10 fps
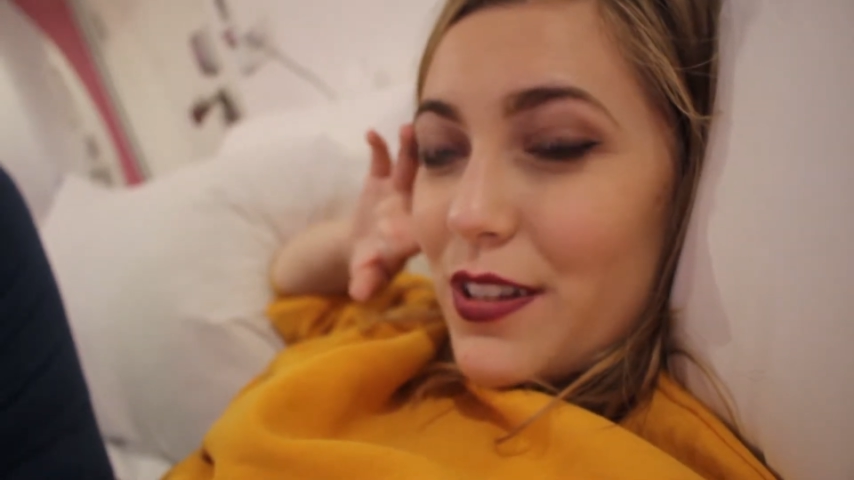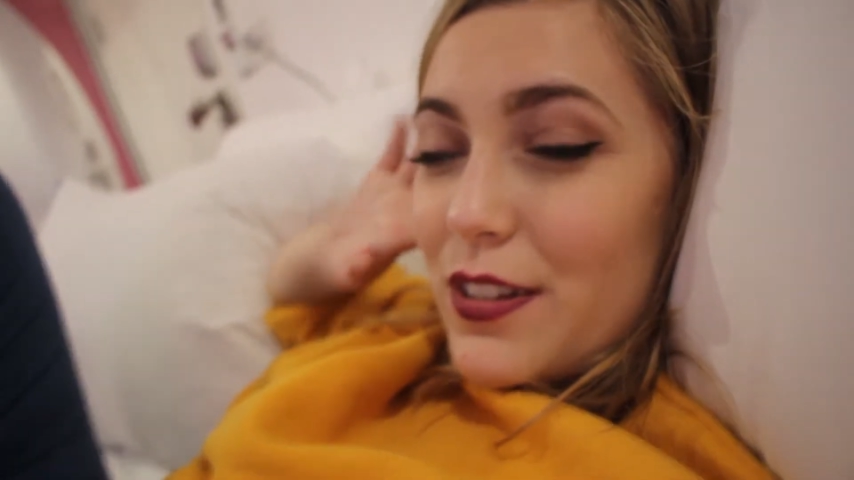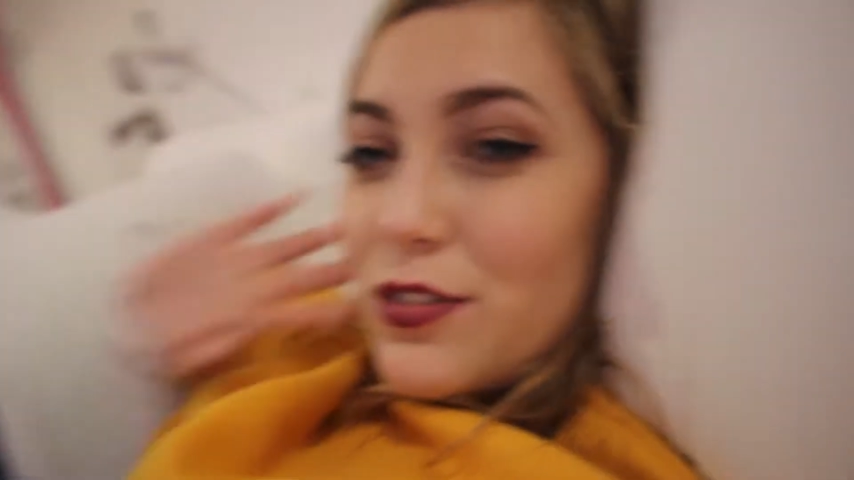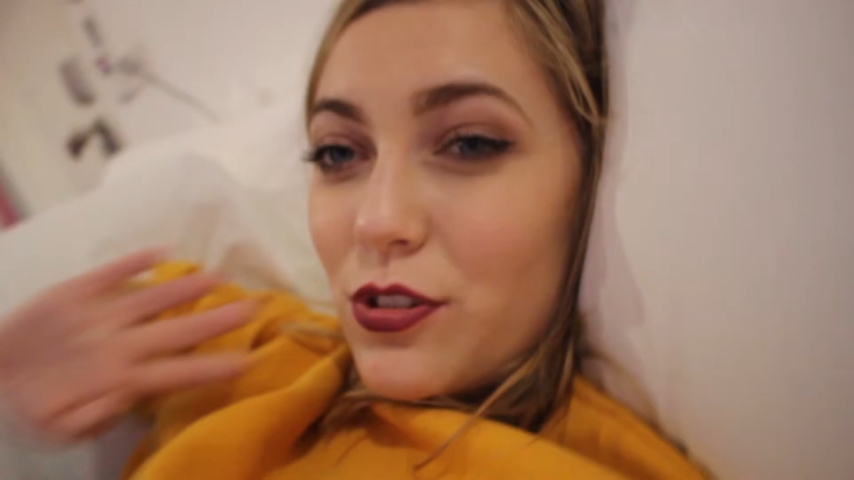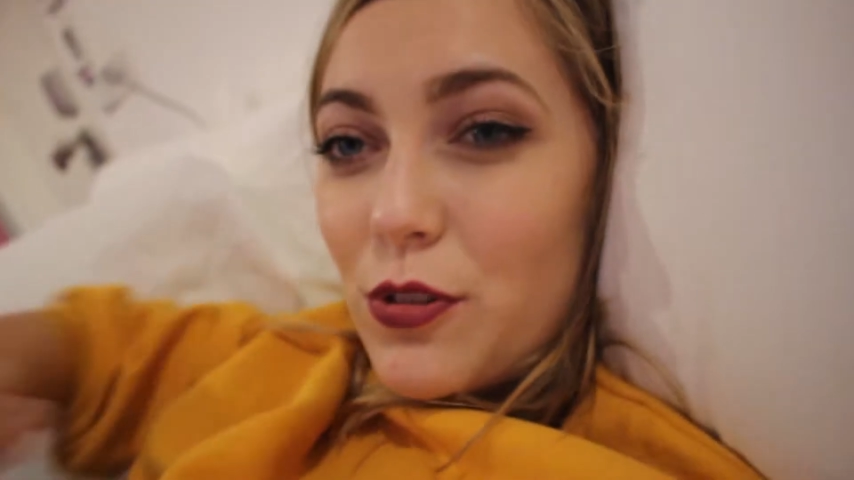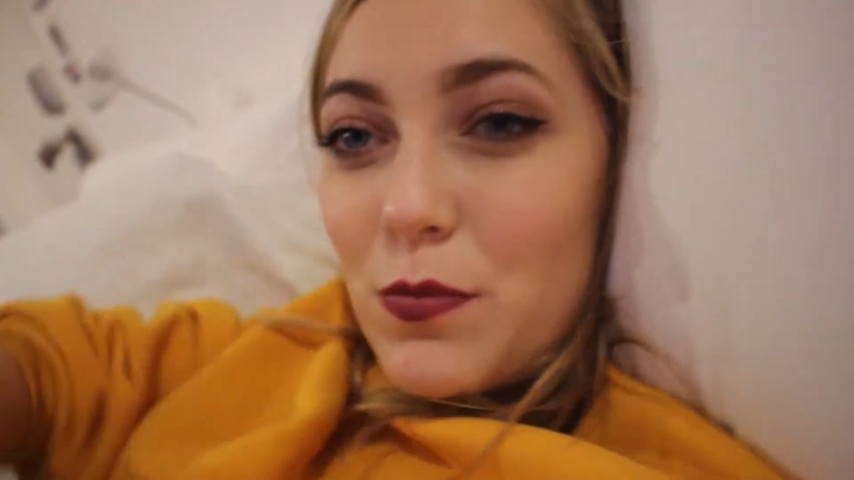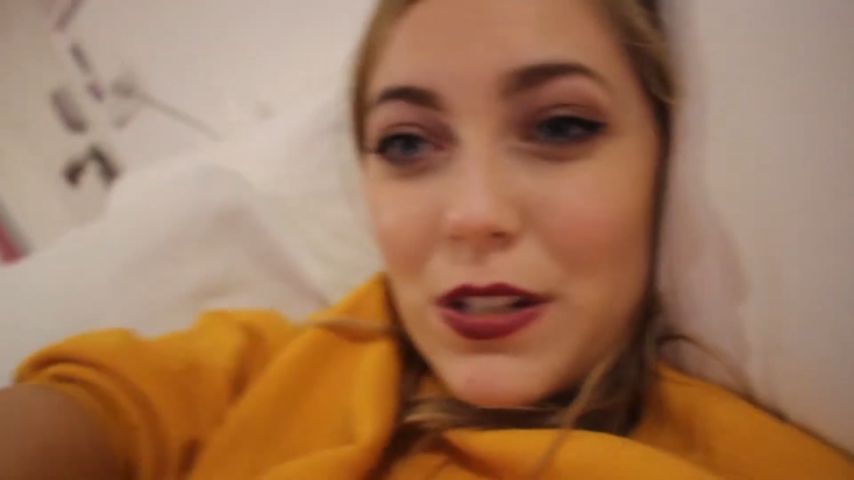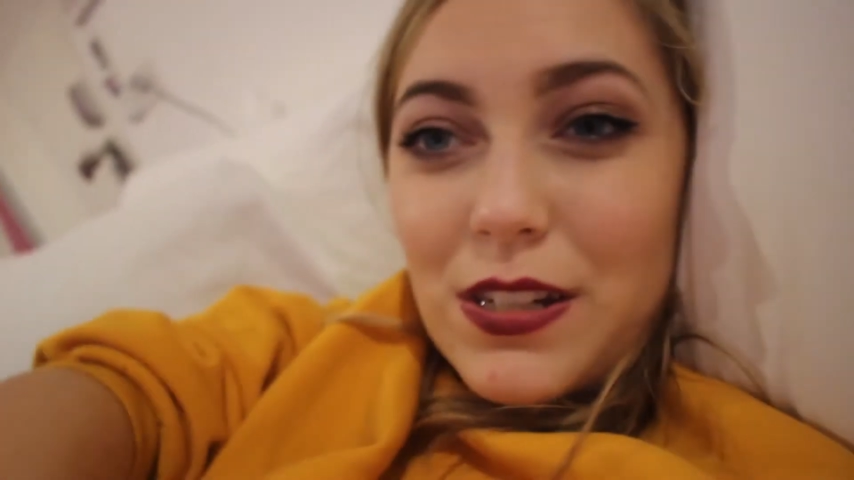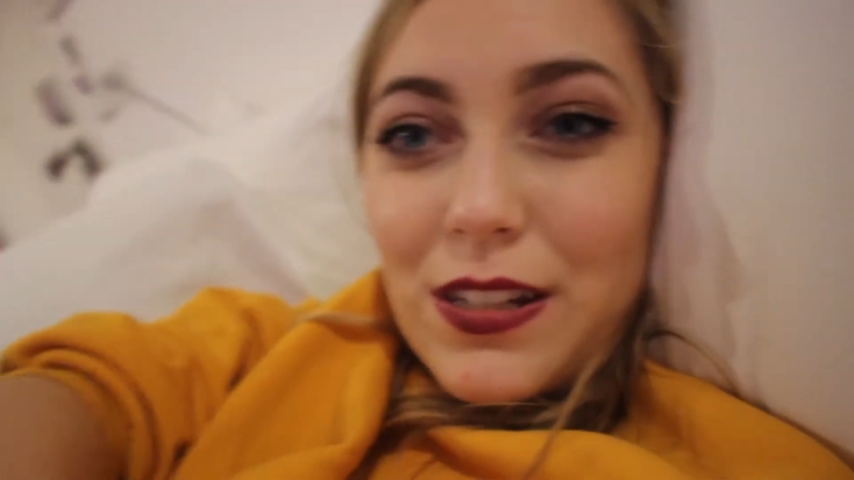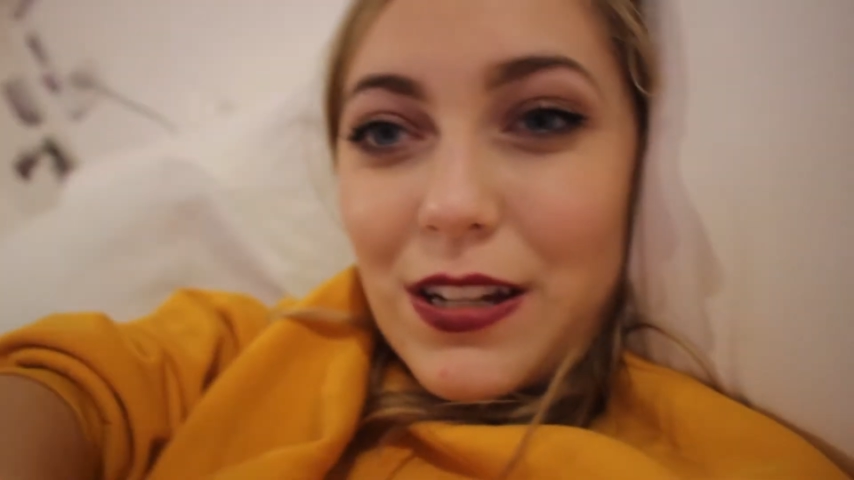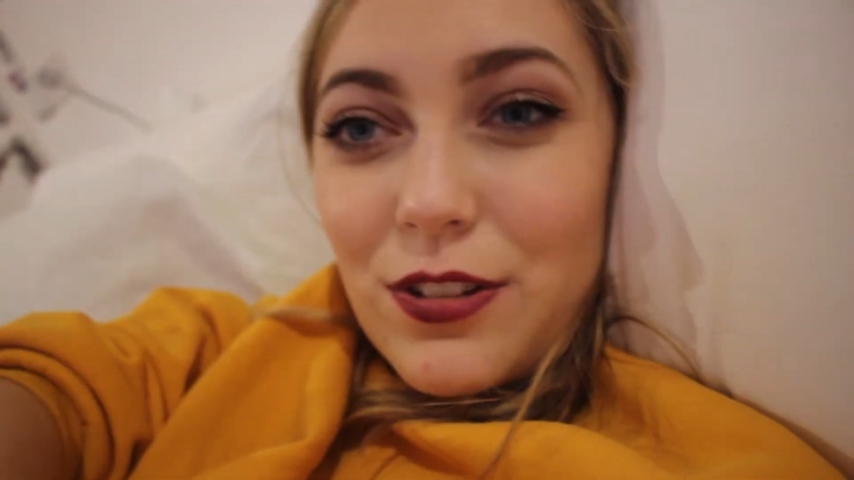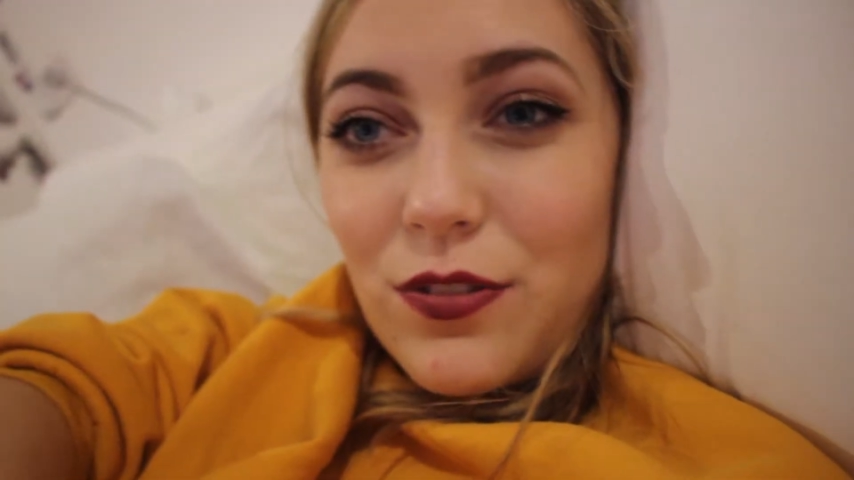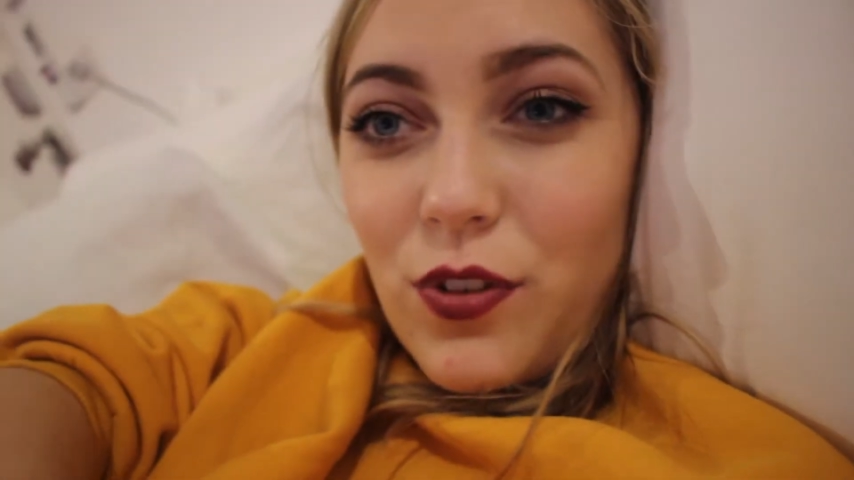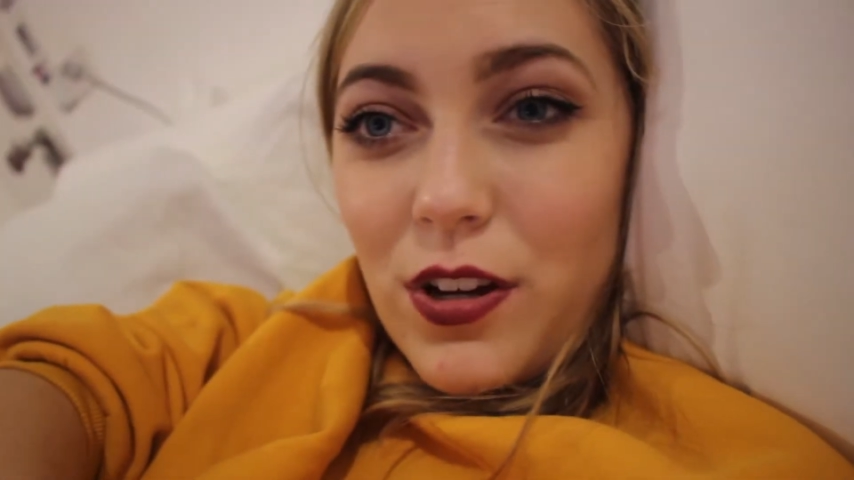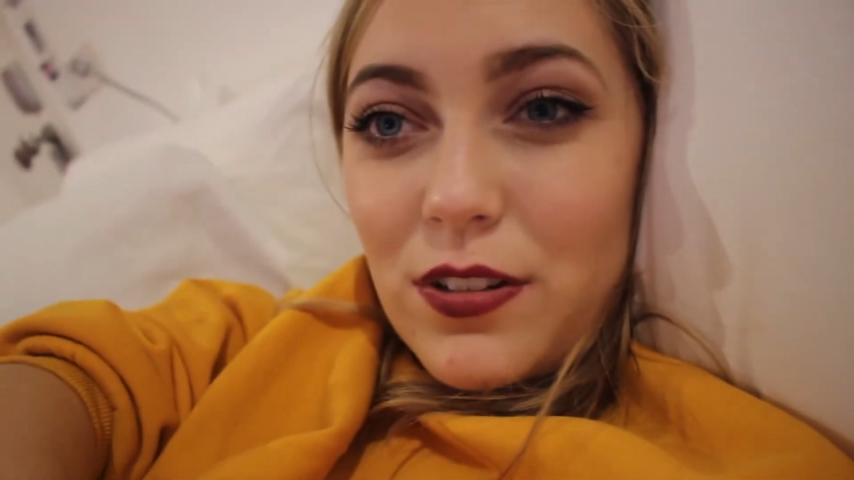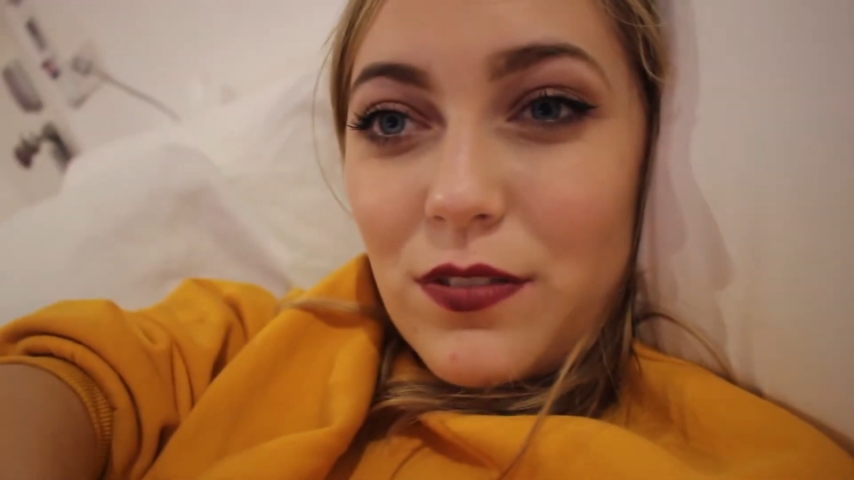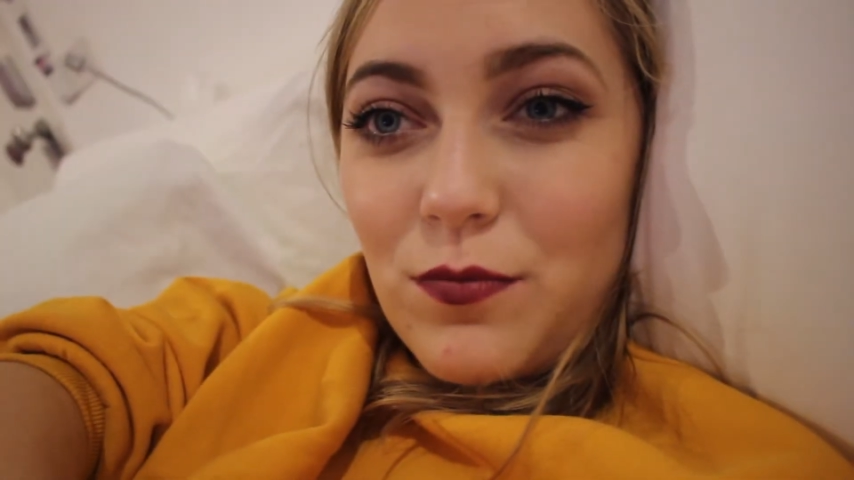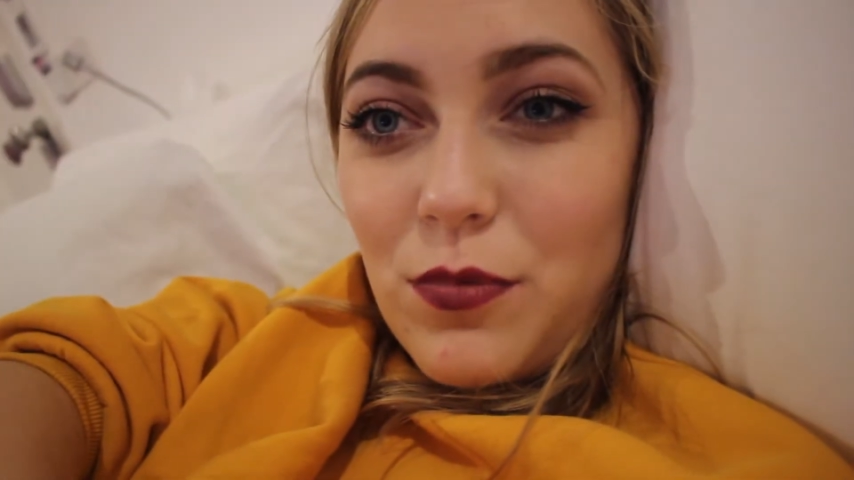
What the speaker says: They're so busy, as you guys have